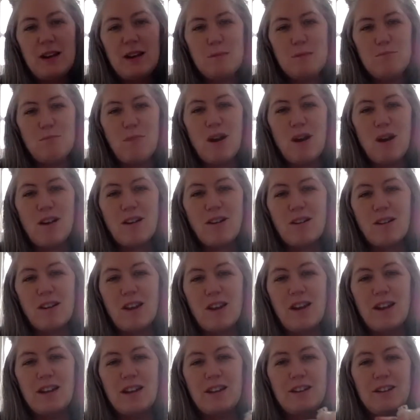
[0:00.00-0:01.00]
a, marker
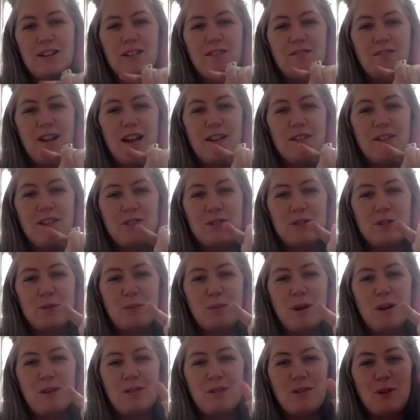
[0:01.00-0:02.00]
line around
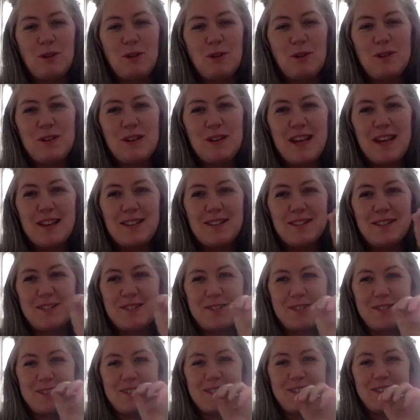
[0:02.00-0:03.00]
where all the nails
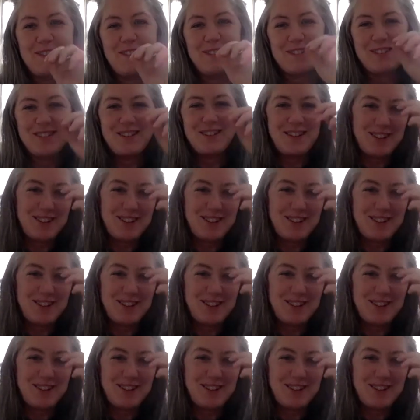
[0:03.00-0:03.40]
are,